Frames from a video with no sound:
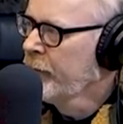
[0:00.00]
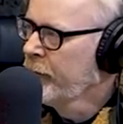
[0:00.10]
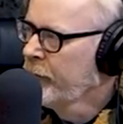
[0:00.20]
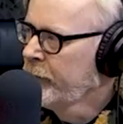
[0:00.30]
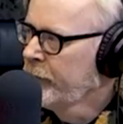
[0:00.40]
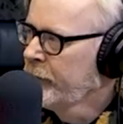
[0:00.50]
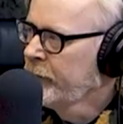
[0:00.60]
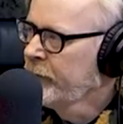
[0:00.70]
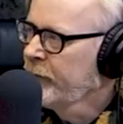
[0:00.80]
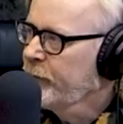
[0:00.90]

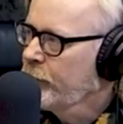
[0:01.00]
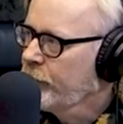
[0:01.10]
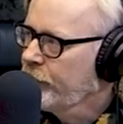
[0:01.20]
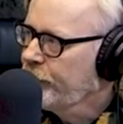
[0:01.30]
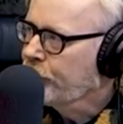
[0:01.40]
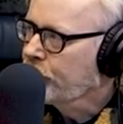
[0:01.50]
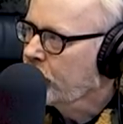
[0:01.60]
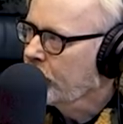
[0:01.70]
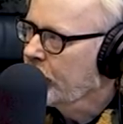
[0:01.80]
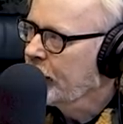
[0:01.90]

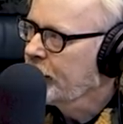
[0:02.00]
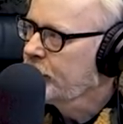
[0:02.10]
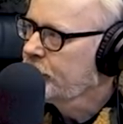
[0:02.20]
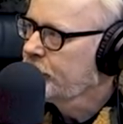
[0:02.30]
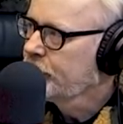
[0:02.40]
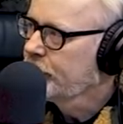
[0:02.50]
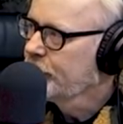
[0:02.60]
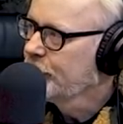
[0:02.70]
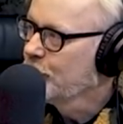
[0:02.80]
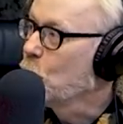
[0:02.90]

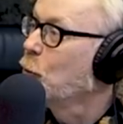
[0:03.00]
No words are spoken by the person on screen.